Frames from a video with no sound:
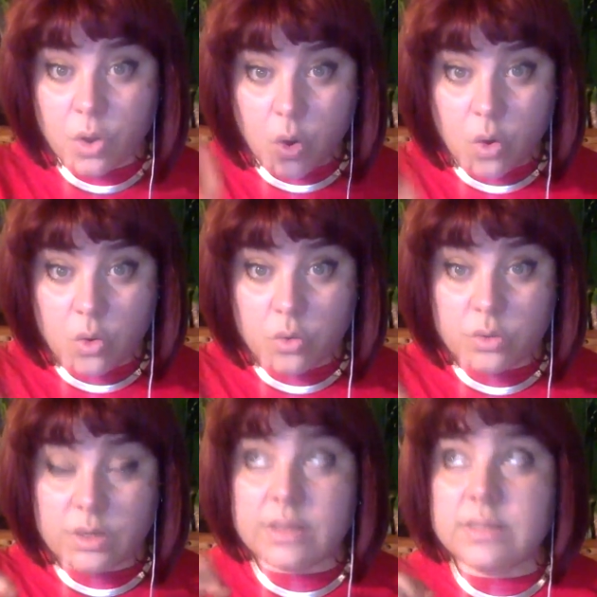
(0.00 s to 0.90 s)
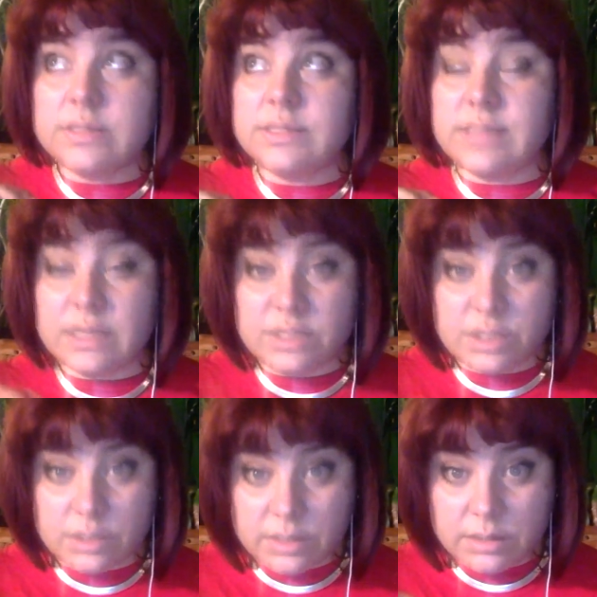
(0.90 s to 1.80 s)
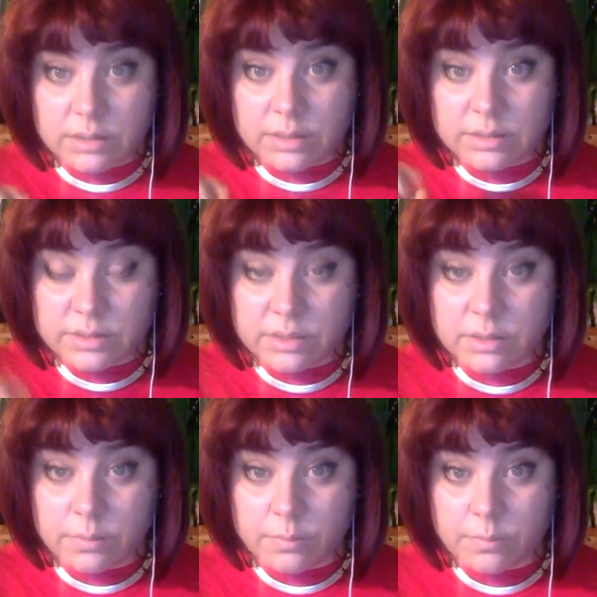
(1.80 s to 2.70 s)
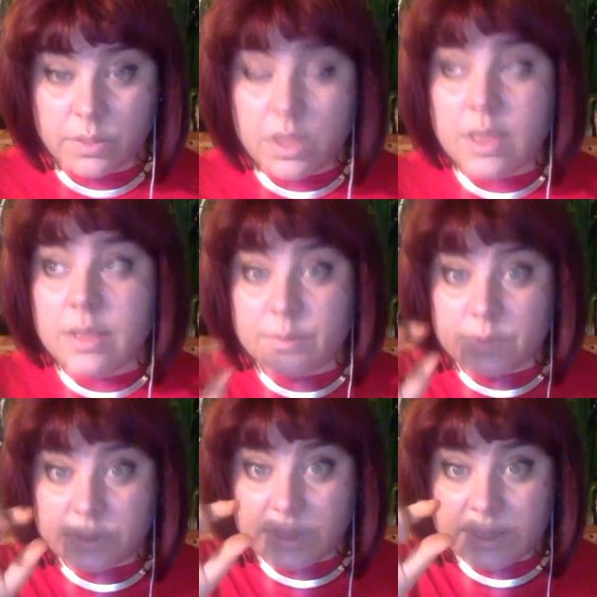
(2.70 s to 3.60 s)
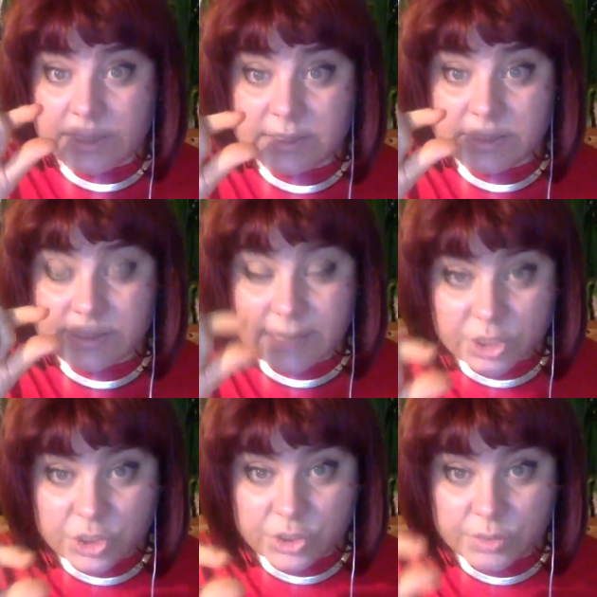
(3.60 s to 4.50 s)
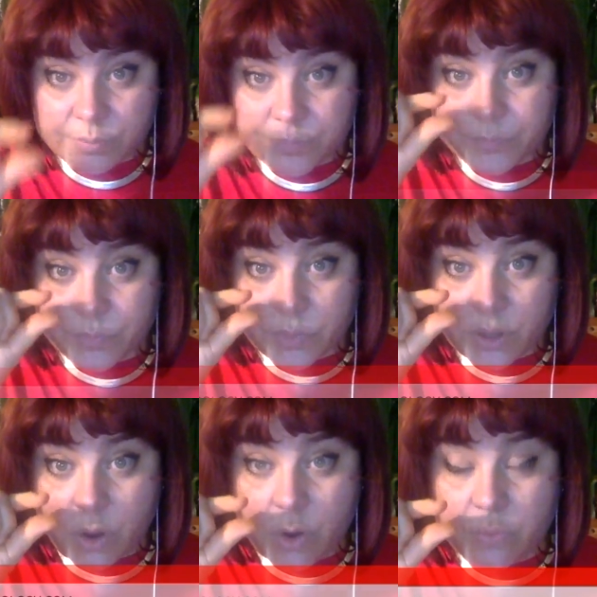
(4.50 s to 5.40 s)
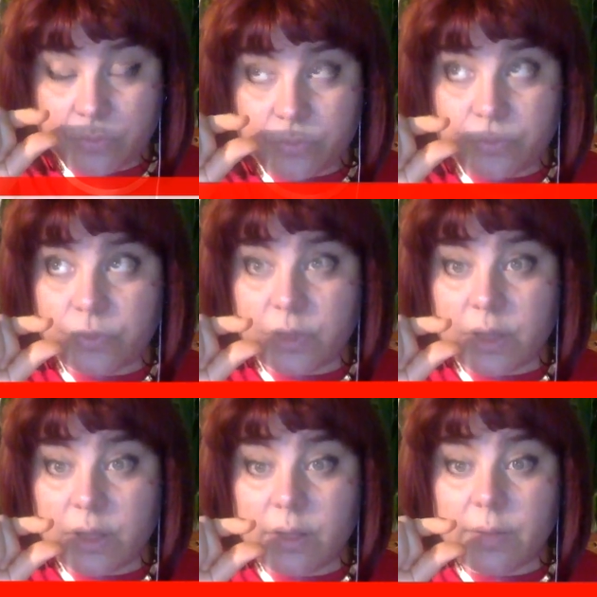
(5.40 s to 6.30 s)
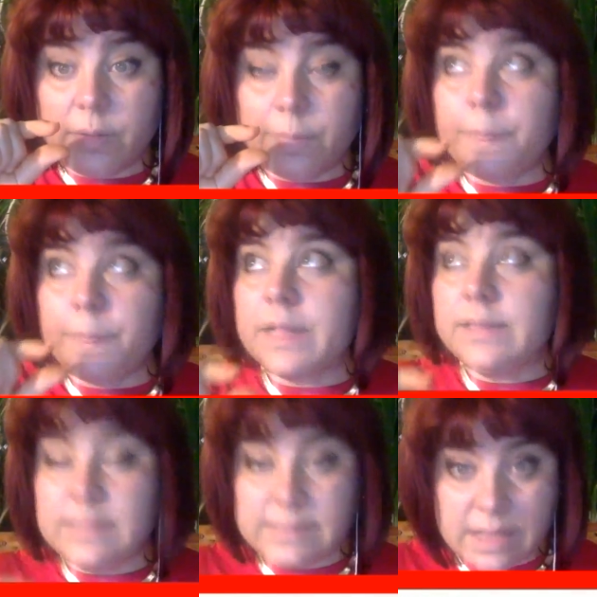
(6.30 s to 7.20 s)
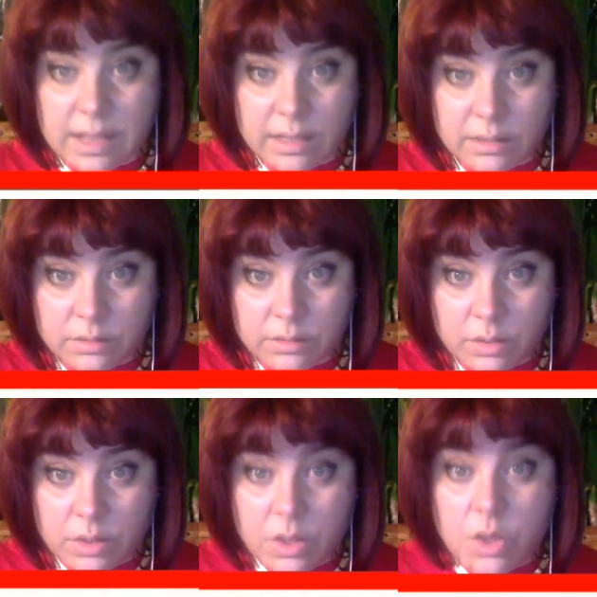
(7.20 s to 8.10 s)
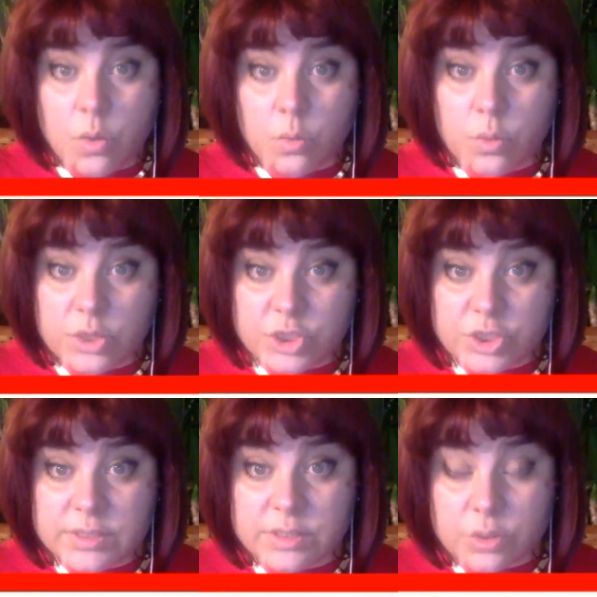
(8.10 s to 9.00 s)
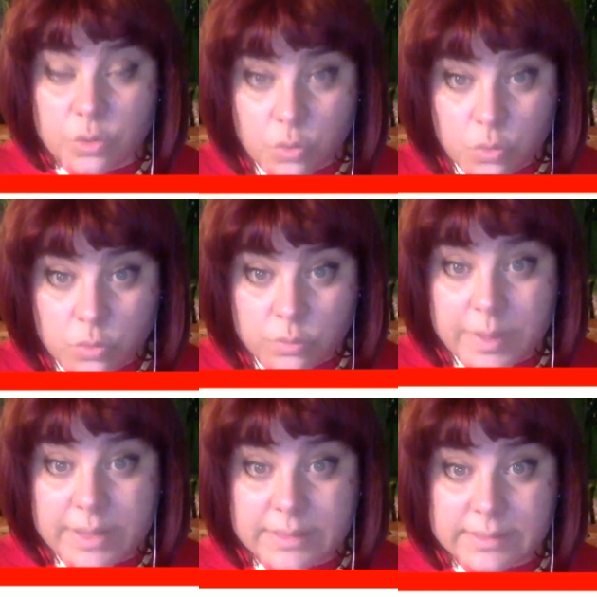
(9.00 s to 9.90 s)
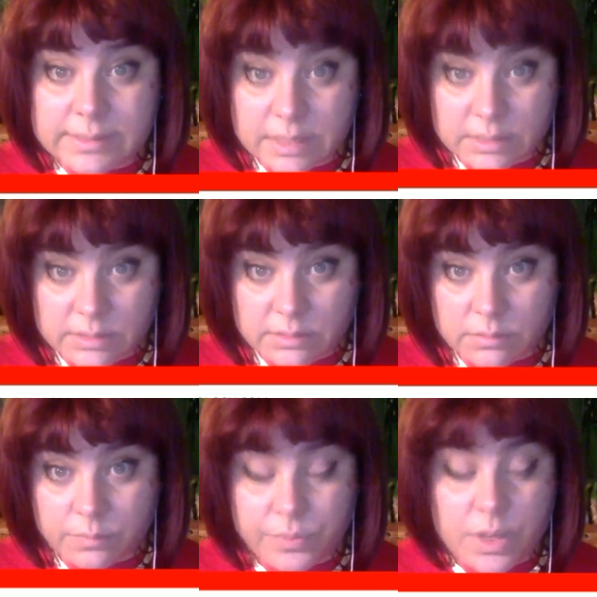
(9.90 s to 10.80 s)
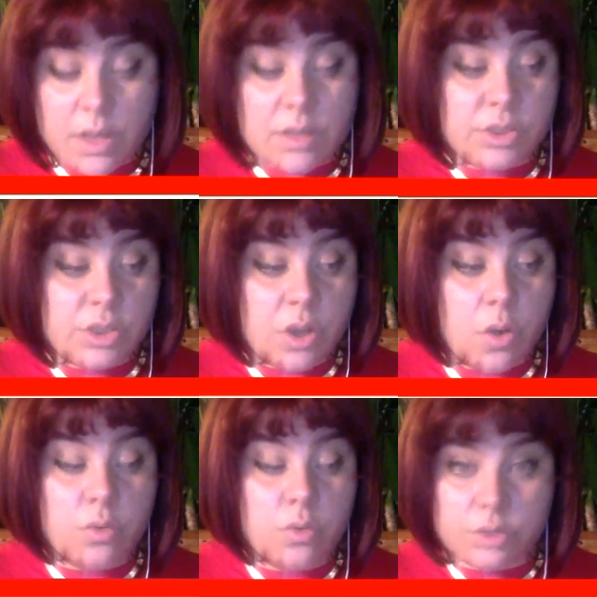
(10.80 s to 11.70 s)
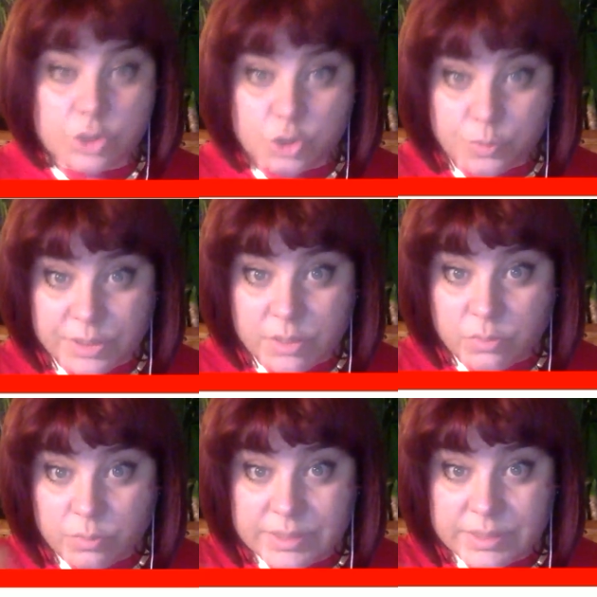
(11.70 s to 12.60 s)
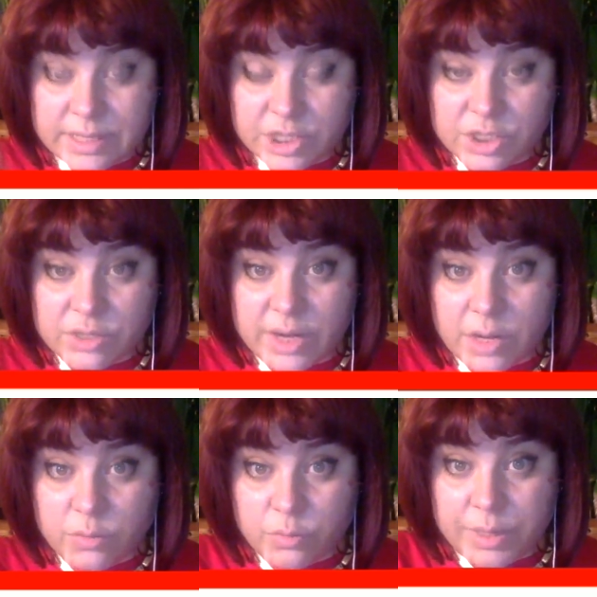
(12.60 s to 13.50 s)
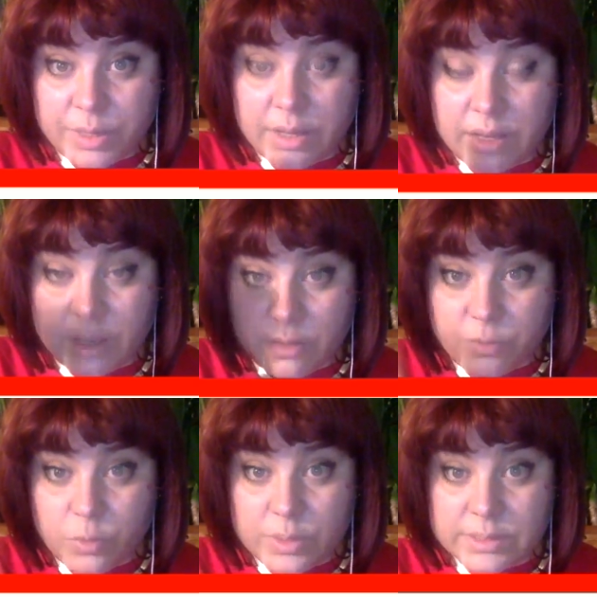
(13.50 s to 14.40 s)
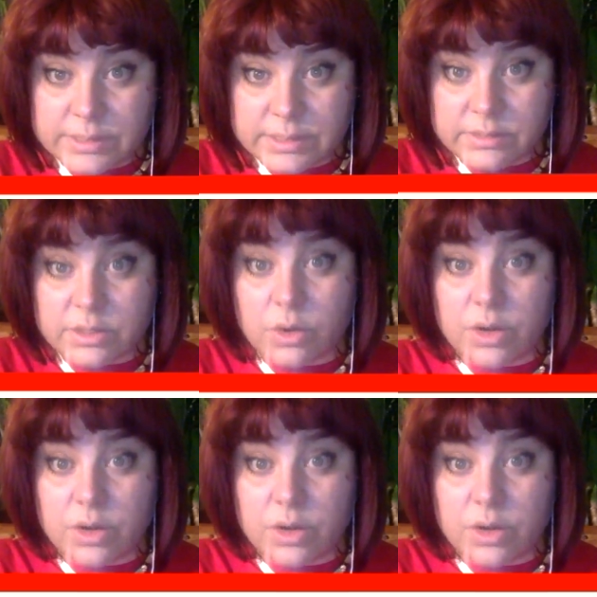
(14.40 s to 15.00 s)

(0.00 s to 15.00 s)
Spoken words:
on a Saturnine term. It is a section of the sign which is ruled by Saturn. So Jupiter will be stationary and will be influenced